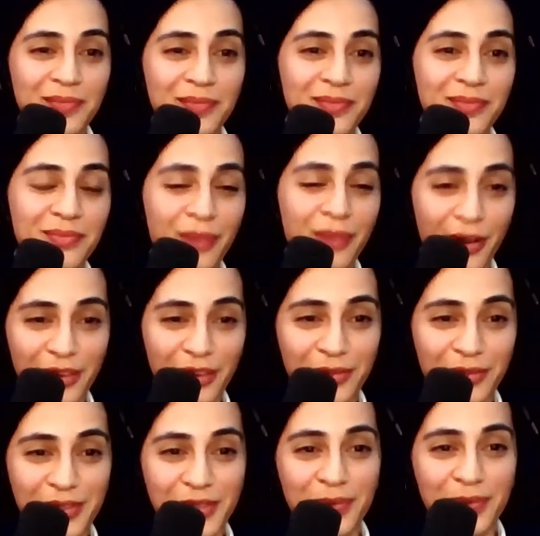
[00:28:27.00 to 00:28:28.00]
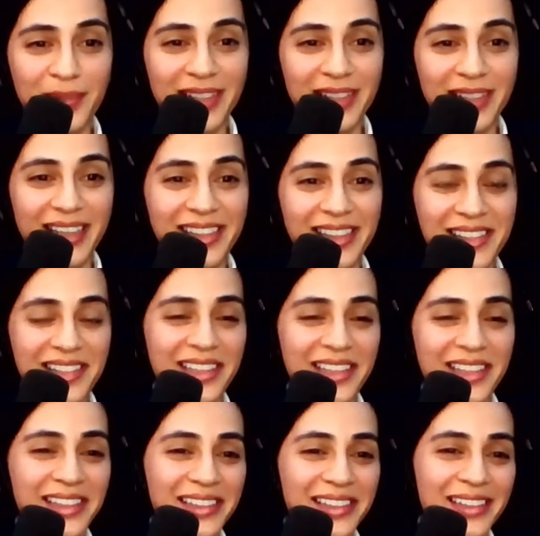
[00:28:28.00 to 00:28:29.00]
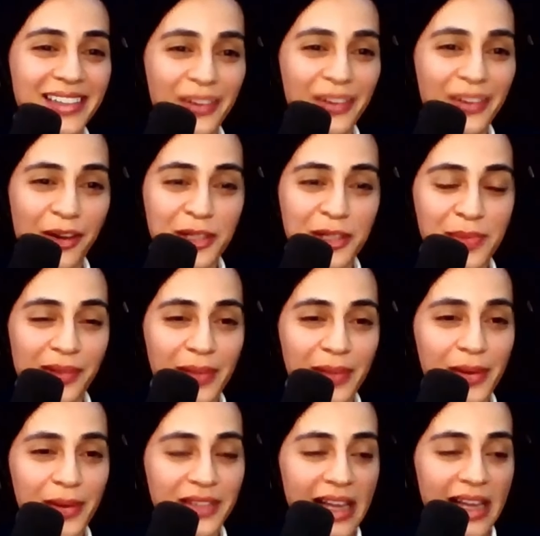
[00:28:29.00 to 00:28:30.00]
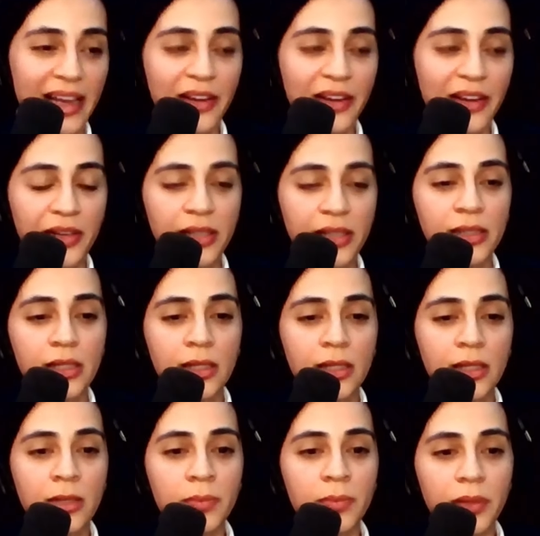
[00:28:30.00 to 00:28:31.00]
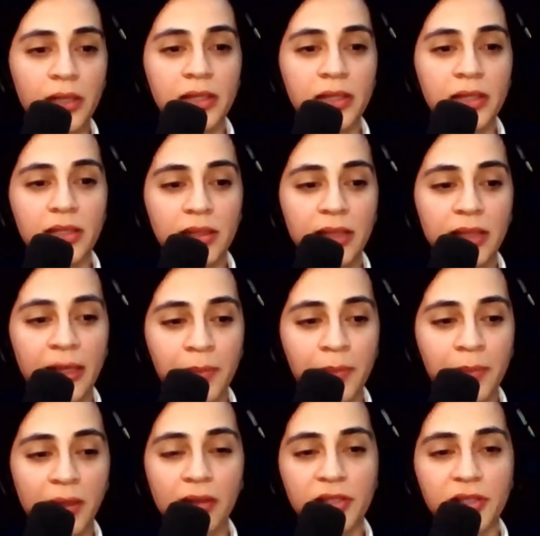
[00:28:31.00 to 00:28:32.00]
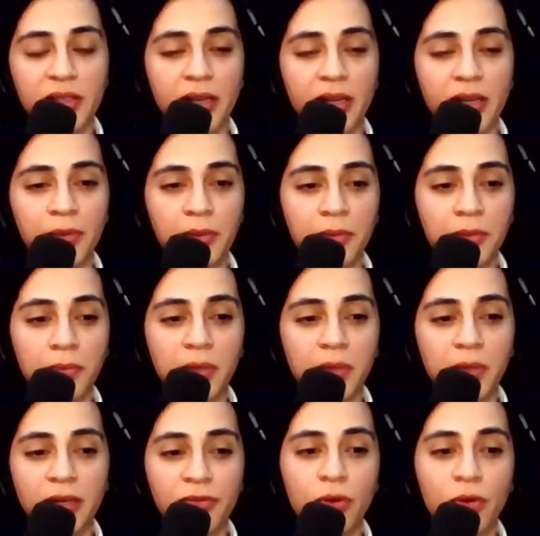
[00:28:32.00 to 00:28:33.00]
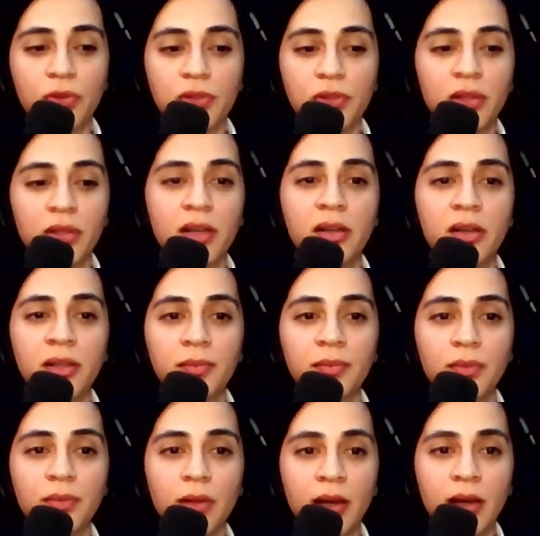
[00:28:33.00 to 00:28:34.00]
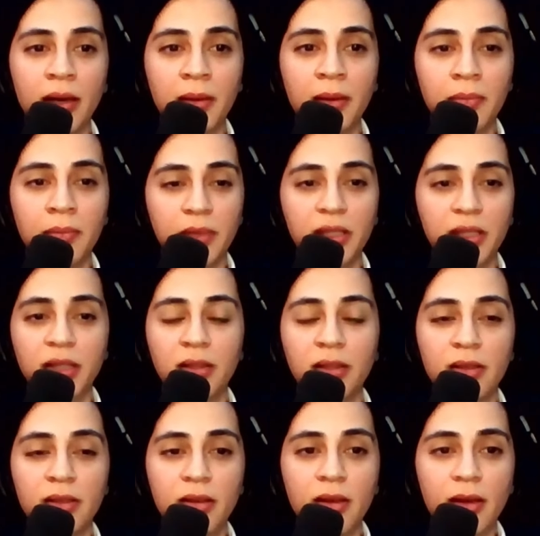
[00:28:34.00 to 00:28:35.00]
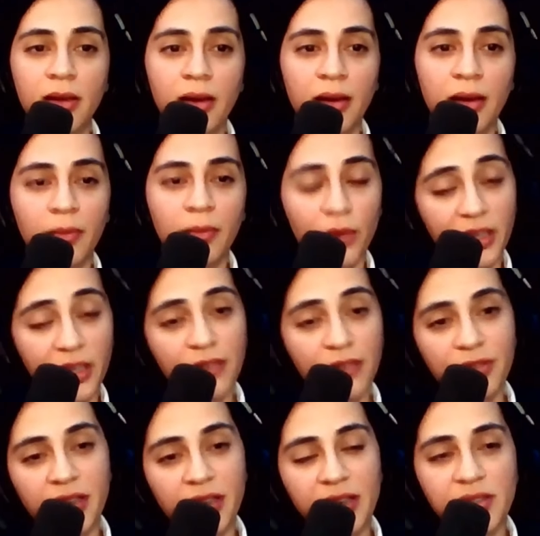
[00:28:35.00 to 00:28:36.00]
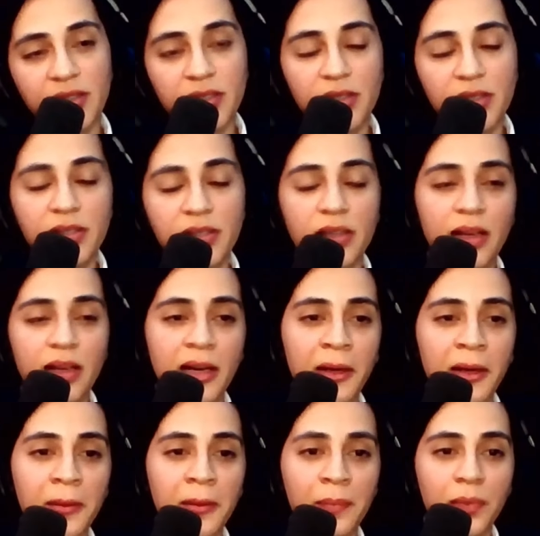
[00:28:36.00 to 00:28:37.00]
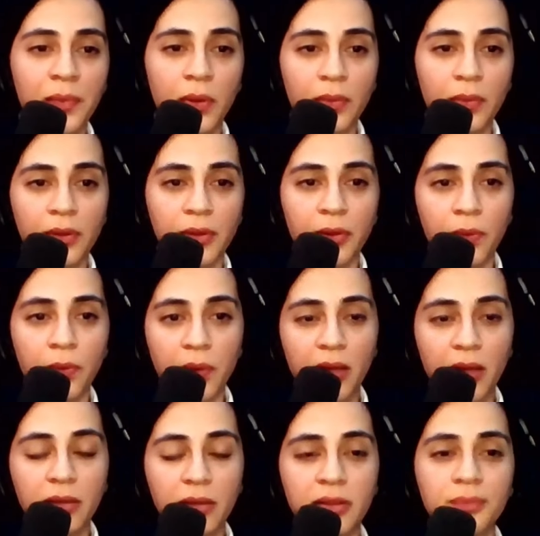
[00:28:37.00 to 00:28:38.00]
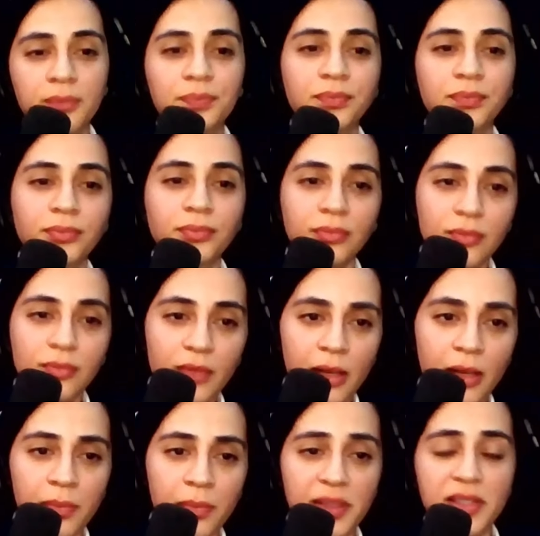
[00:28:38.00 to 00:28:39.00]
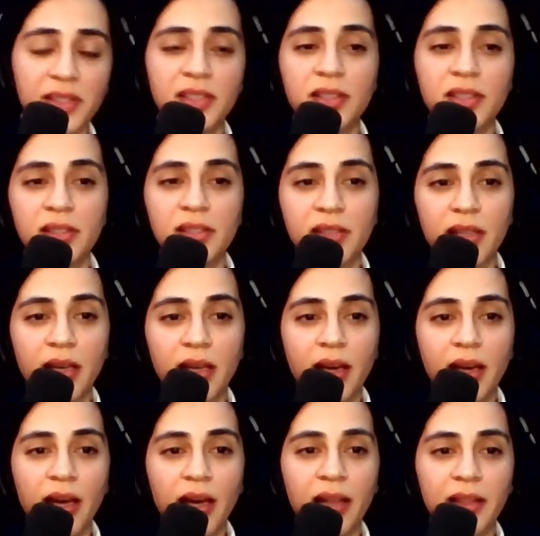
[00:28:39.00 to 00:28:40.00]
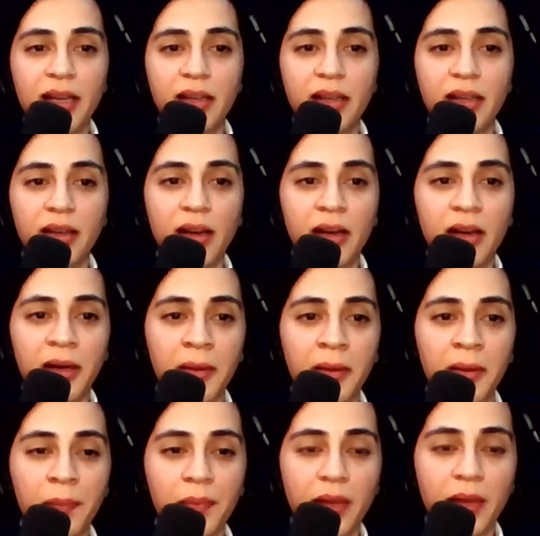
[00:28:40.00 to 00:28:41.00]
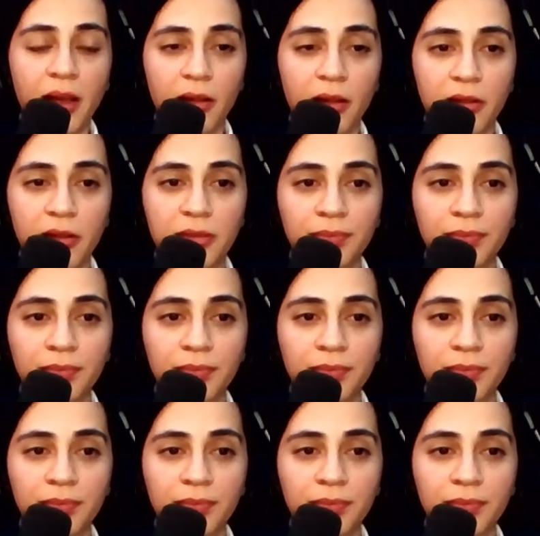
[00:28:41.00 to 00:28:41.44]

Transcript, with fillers: partner with someone that is knowledgeable about that area. But the pillars that I would want to focus on are money and finances, you know, wealth, businesses, and then health.